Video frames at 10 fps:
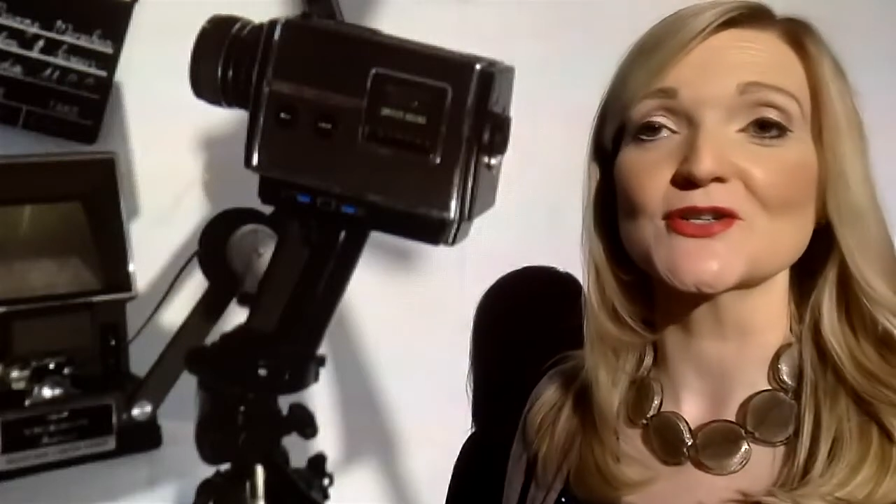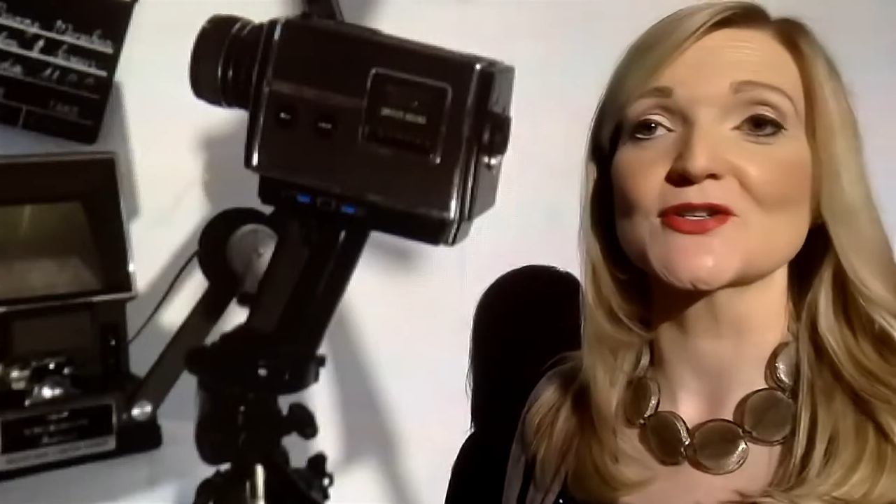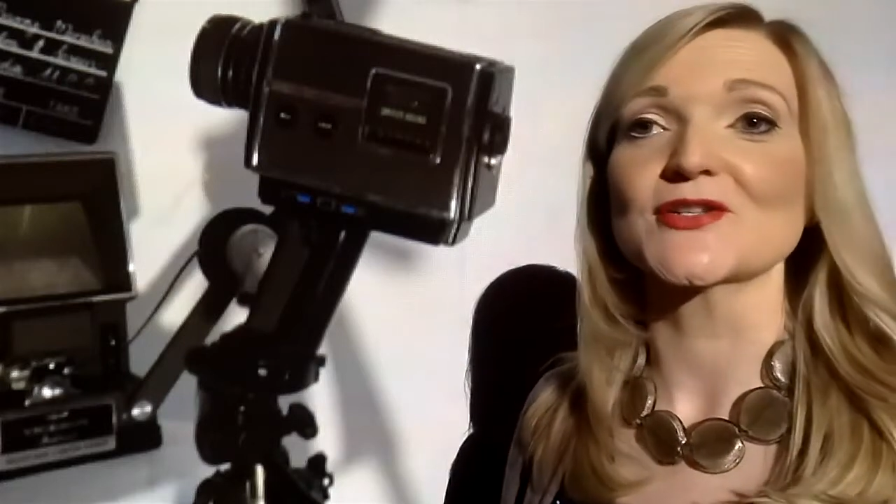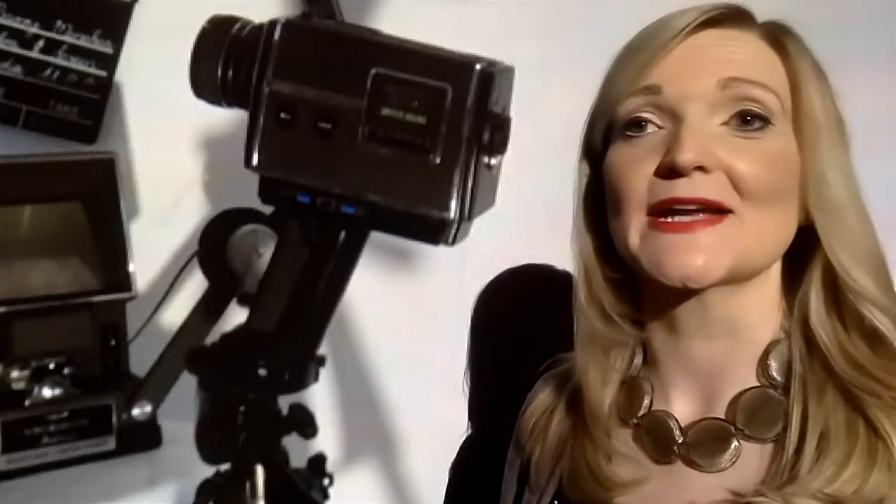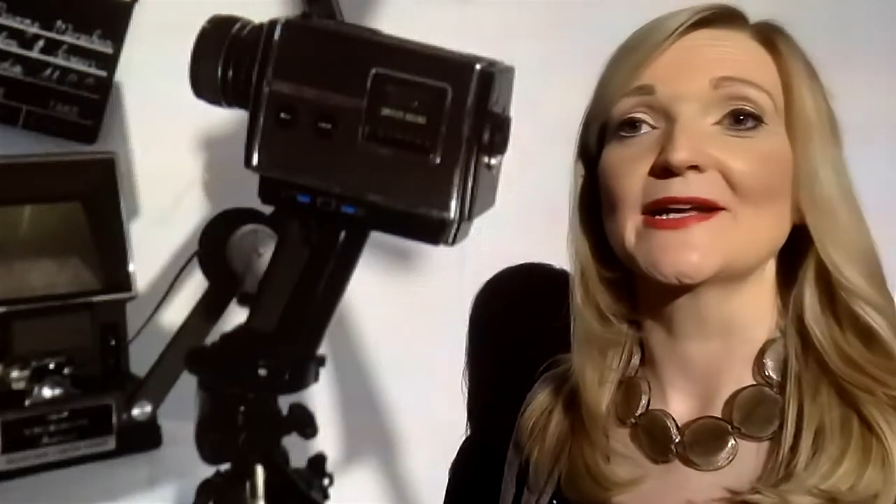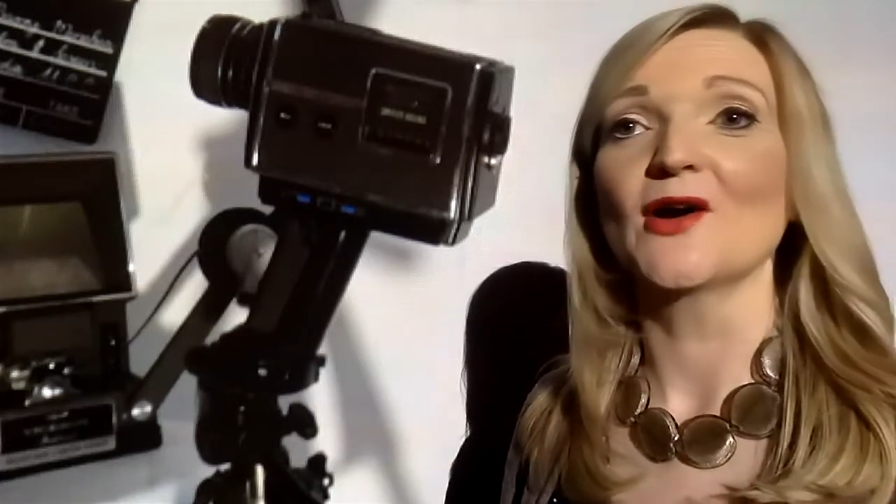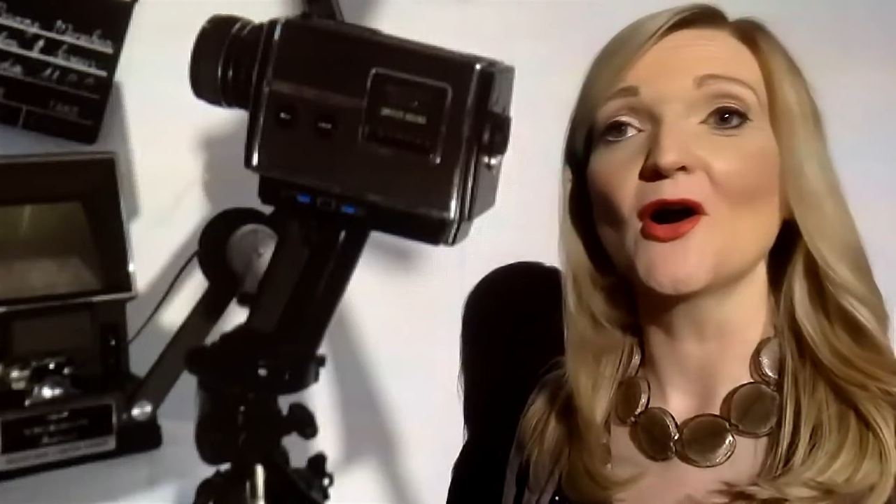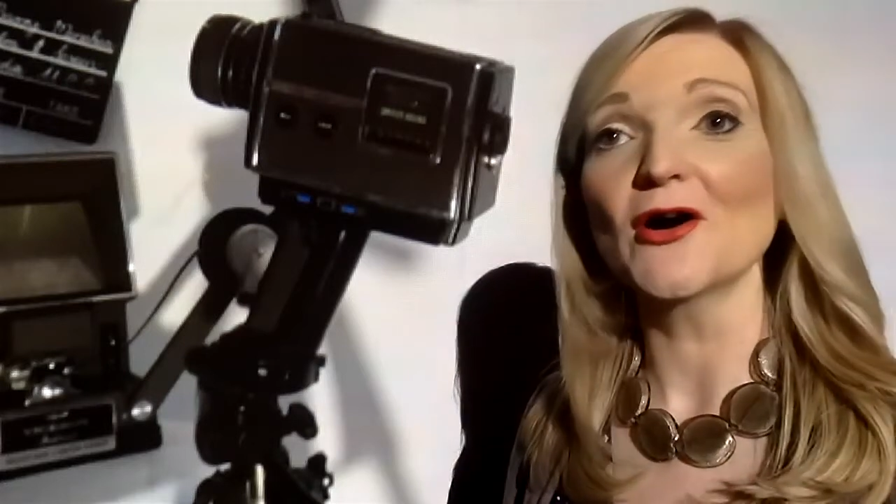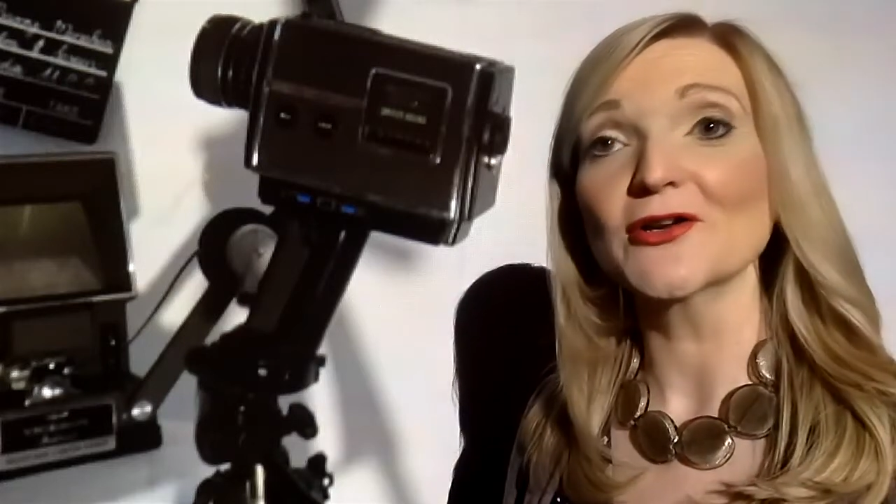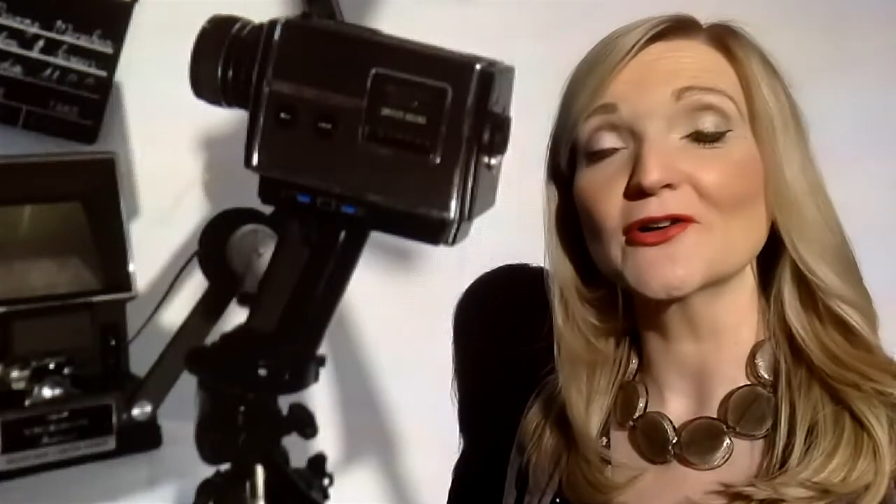or signing
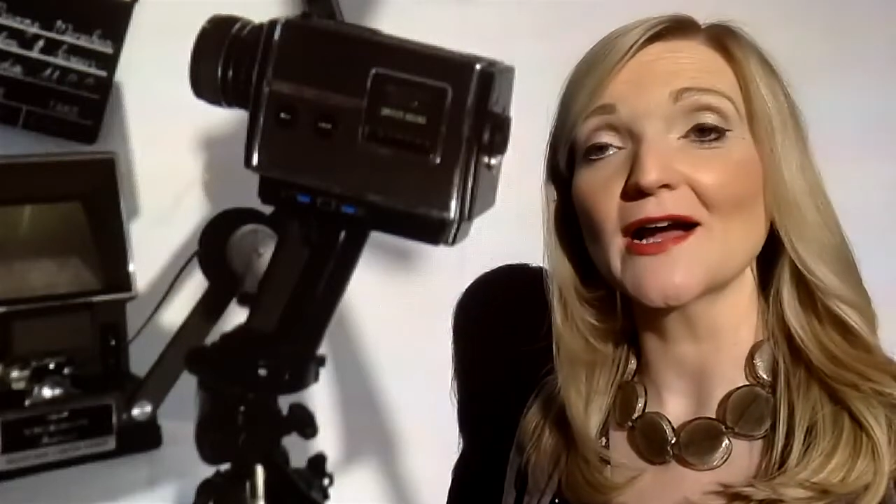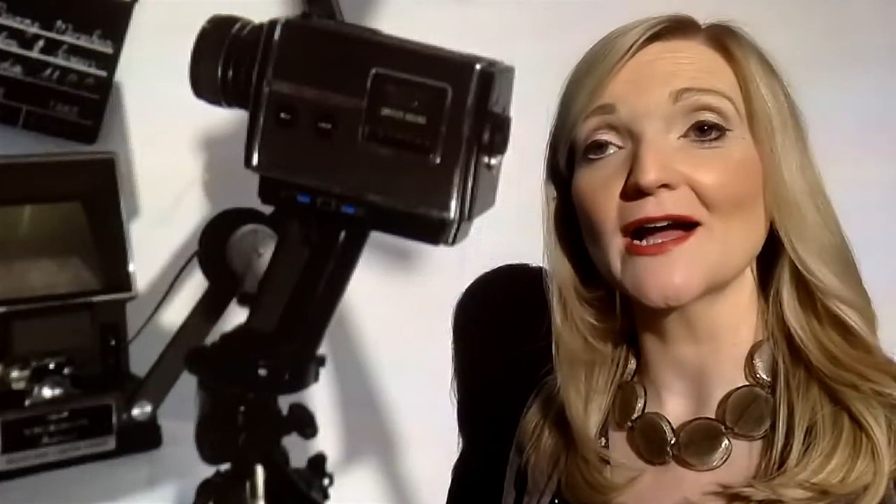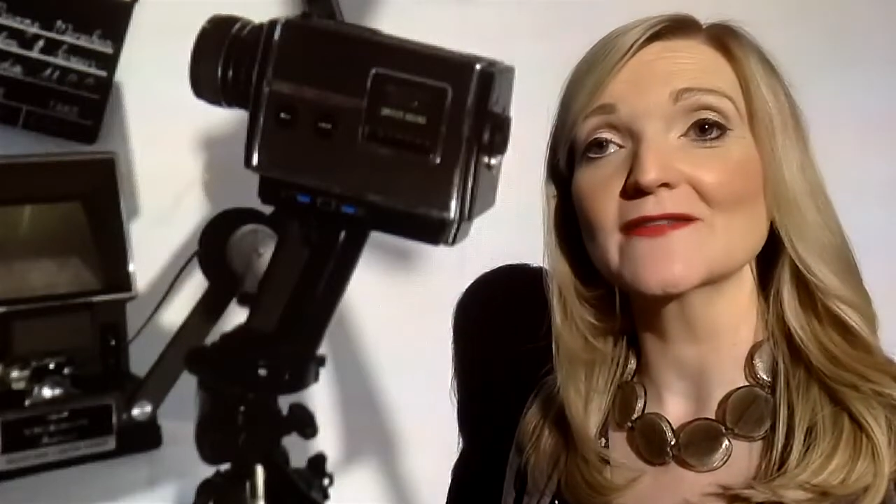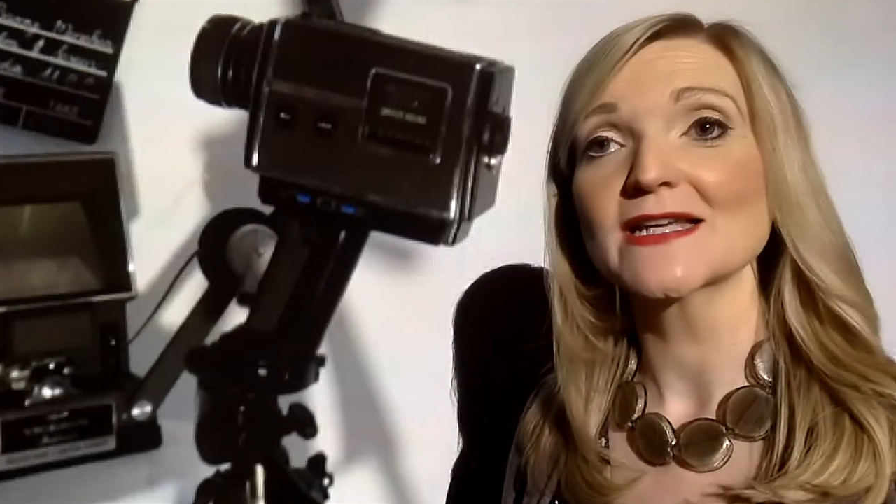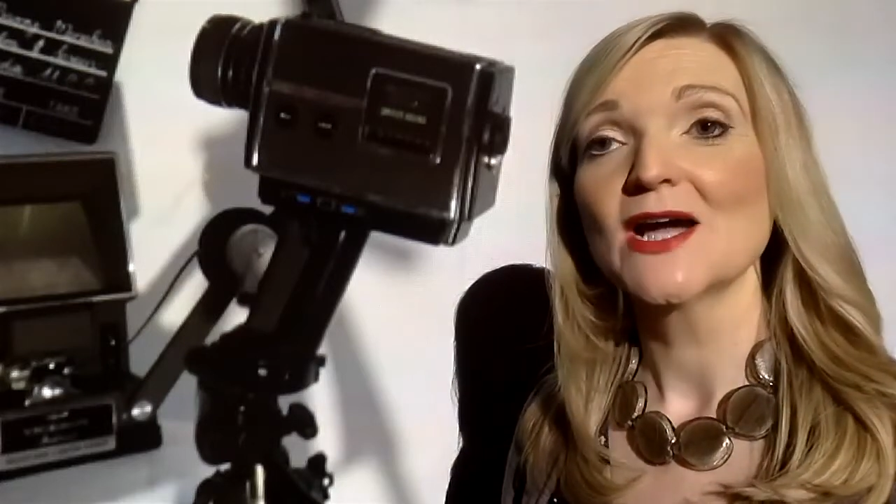autographs,